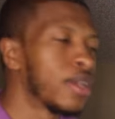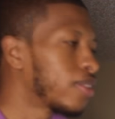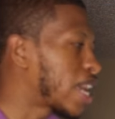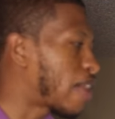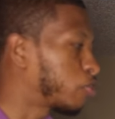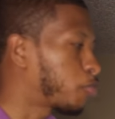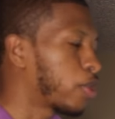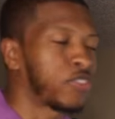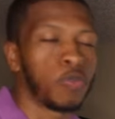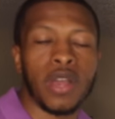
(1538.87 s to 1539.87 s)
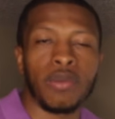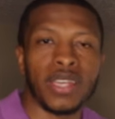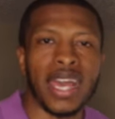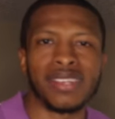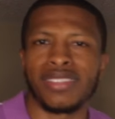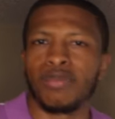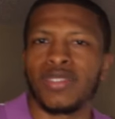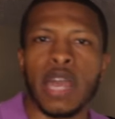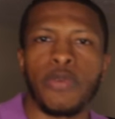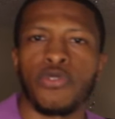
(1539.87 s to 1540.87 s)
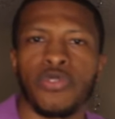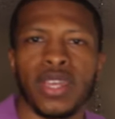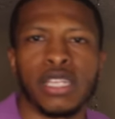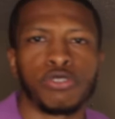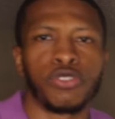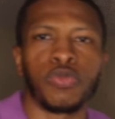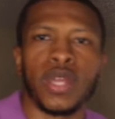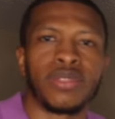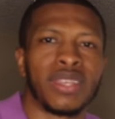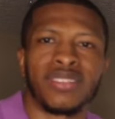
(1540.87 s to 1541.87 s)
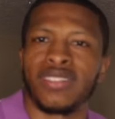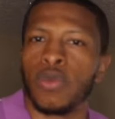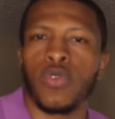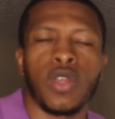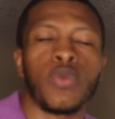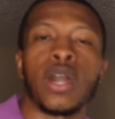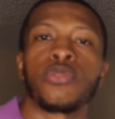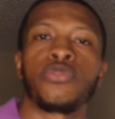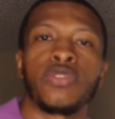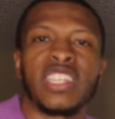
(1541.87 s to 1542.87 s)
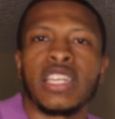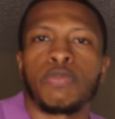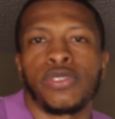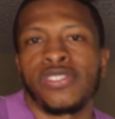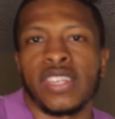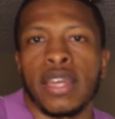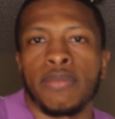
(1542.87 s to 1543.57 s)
The average person probably has some type of interest rate that's somewhere around 15%.